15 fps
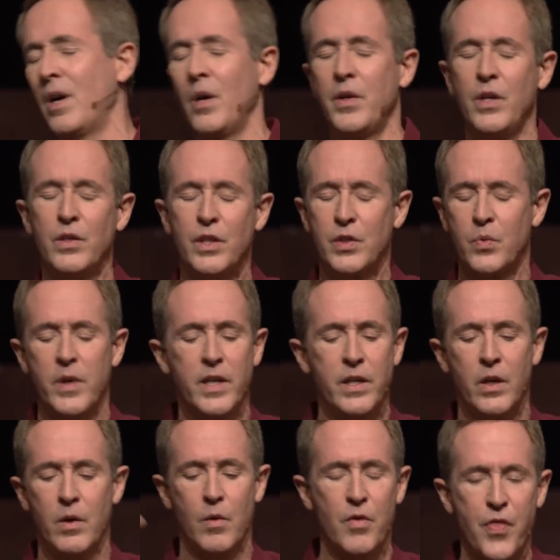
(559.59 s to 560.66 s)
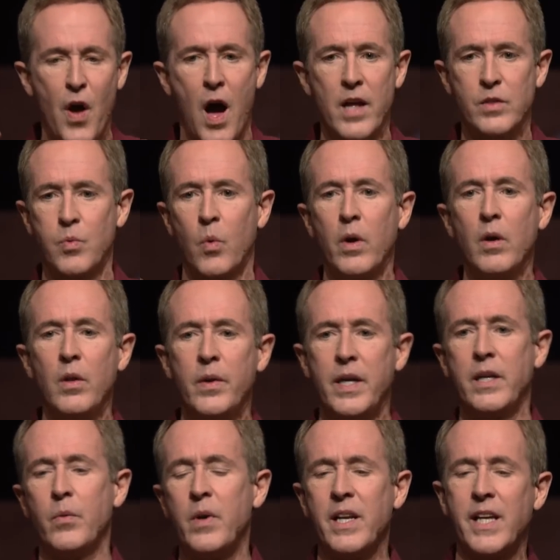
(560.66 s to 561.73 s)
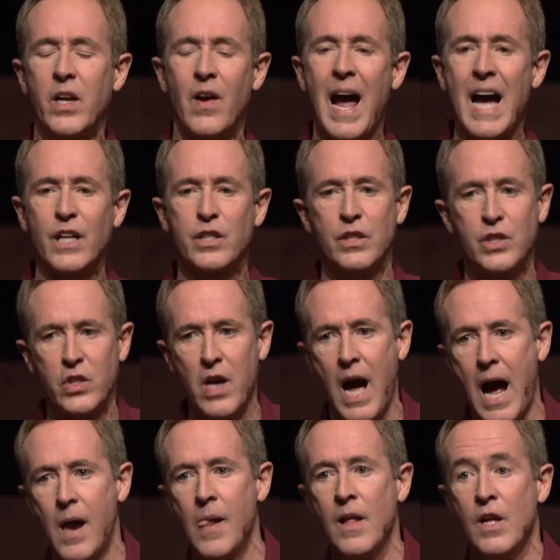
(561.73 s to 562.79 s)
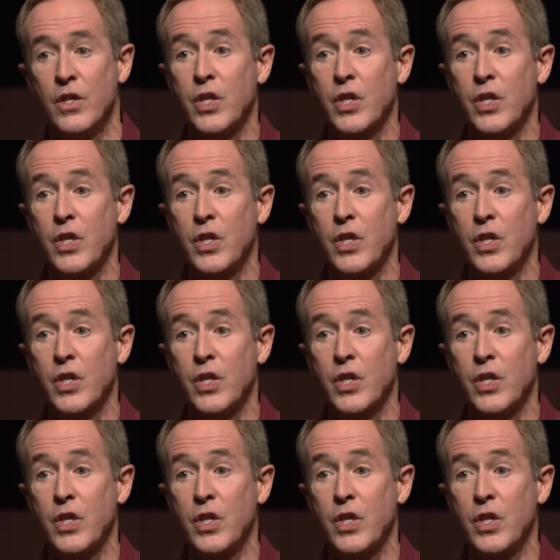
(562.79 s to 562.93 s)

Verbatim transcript: No, you're just reading your own thoughts. We're reading your actions. You're not.